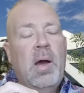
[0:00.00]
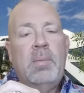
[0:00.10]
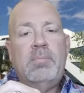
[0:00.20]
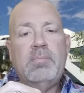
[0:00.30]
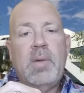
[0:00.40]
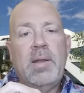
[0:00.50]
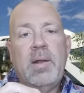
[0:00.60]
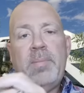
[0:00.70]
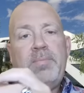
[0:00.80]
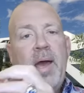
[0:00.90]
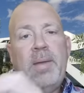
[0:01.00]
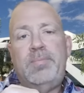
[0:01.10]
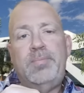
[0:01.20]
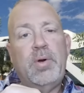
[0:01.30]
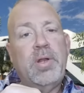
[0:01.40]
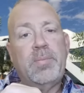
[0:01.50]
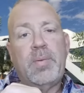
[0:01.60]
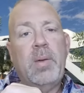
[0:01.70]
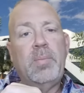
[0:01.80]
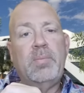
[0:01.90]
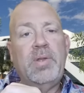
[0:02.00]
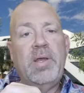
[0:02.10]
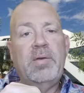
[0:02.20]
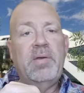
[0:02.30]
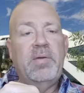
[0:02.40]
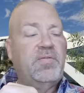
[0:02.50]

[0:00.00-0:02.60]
I put it probably,